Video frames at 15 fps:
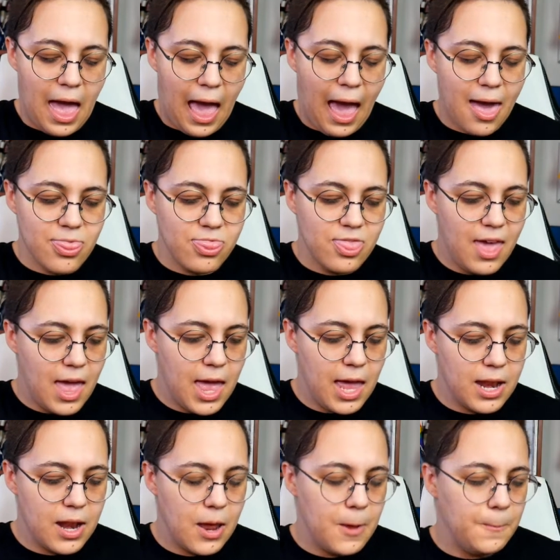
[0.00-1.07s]
And
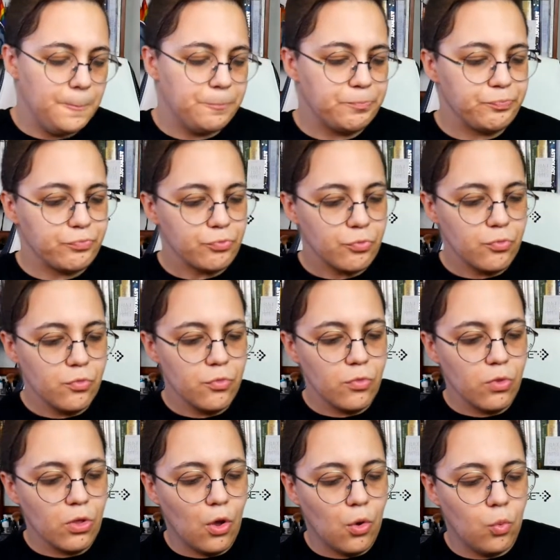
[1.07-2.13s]
then
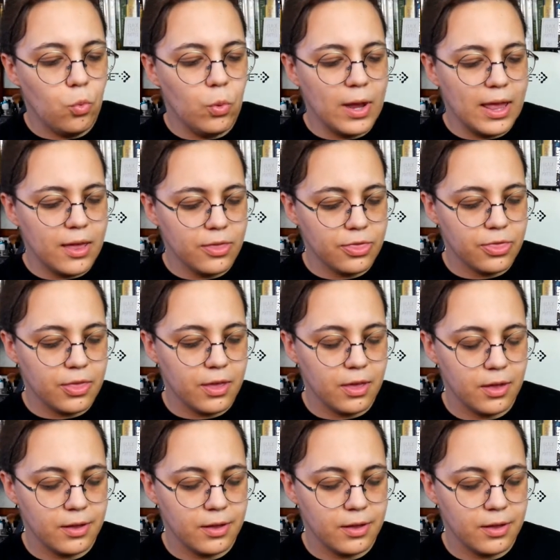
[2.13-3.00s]
with,